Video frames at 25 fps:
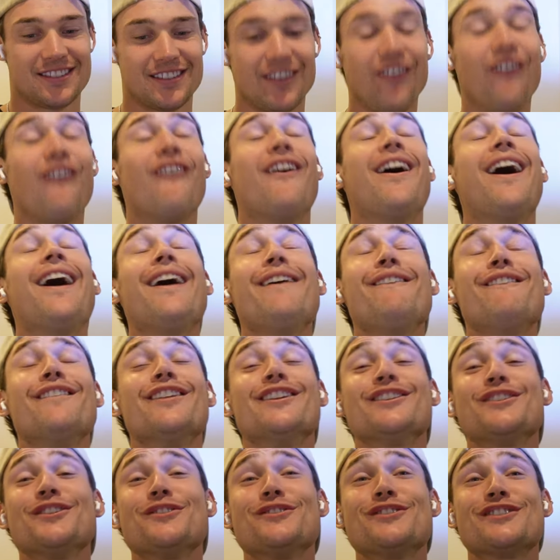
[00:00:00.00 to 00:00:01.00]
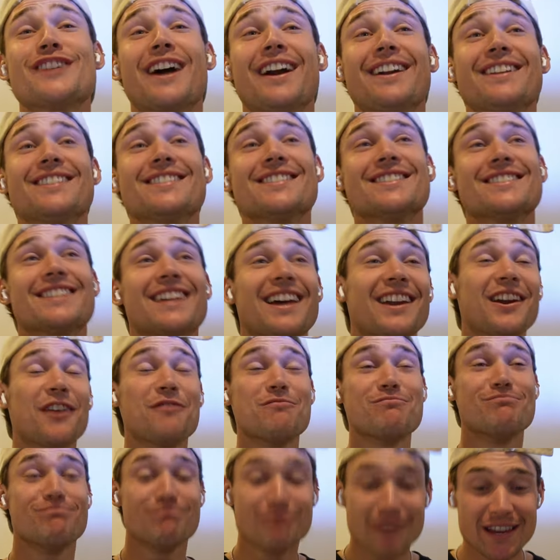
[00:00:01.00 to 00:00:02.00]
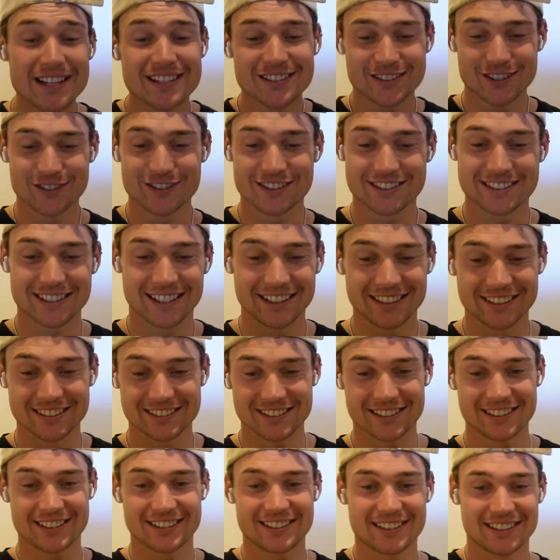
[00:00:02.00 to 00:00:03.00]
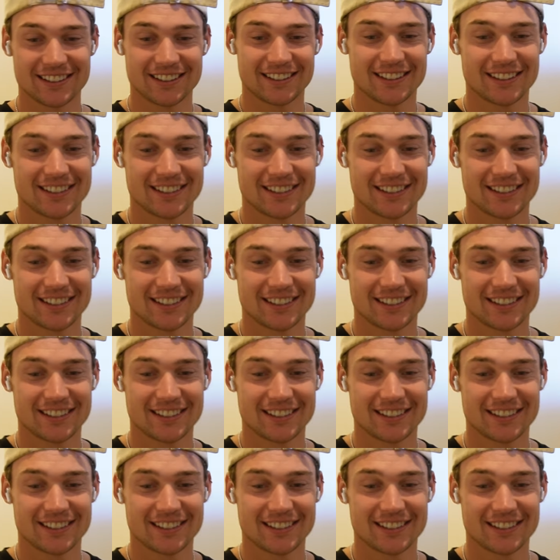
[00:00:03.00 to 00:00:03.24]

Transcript: Oh, I want to do challenges again. I miss doing challenges.